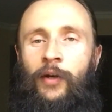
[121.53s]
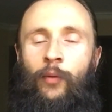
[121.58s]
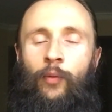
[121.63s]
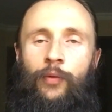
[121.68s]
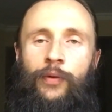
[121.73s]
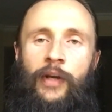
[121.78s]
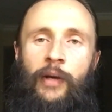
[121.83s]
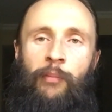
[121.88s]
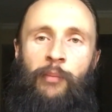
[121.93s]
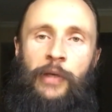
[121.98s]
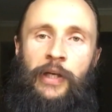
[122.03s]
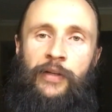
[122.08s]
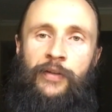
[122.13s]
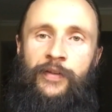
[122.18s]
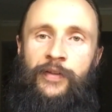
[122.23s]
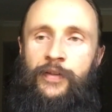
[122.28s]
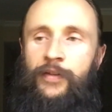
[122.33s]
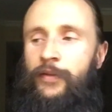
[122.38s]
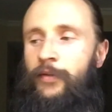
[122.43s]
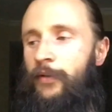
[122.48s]
What that
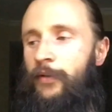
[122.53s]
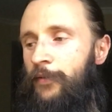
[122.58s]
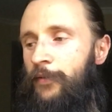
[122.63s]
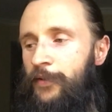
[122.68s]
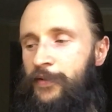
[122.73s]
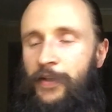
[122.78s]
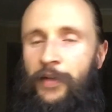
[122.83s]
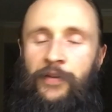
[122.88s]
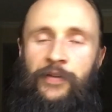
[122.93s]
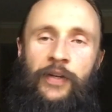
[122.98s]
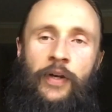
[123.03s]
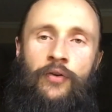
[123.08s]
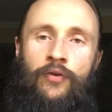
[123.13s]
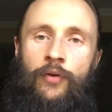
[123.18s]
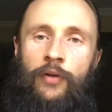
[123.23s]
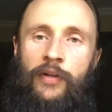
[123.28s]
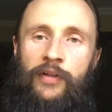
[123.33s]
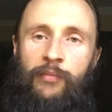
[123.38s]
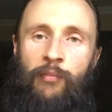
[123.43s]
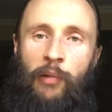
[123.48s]
means, a
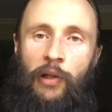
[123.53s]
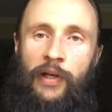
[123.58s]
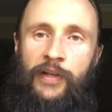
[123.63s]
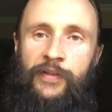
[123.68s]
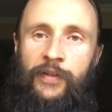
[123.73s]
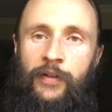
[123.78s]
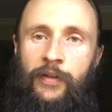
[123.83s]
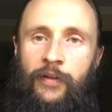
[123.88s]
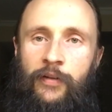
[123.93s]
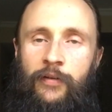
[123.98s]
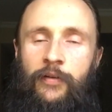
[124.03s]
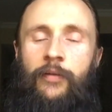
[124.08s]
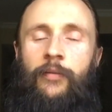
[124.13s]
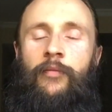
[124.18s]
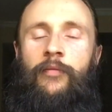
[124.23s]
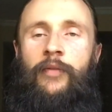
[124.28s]
sensation is pleasant,